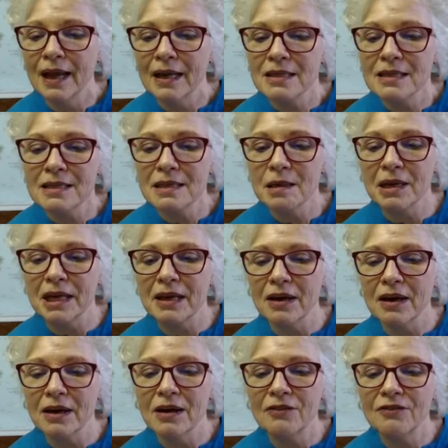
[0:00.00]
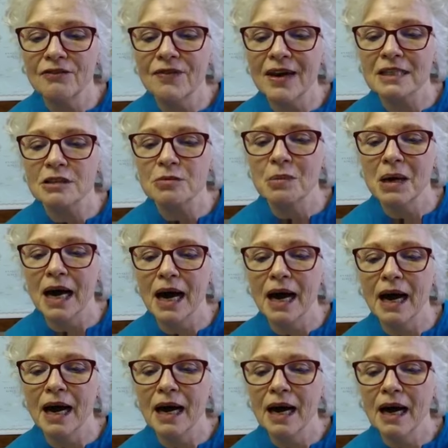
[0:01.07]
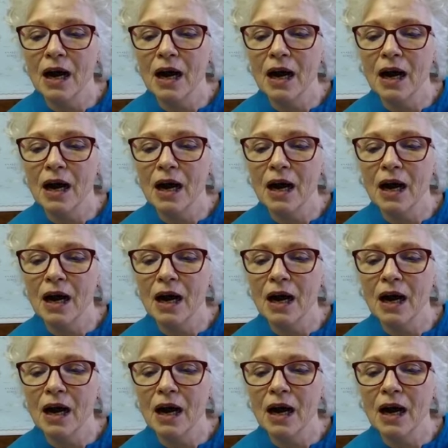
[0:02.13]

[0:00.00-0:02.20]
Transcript: Somebody, Fatma.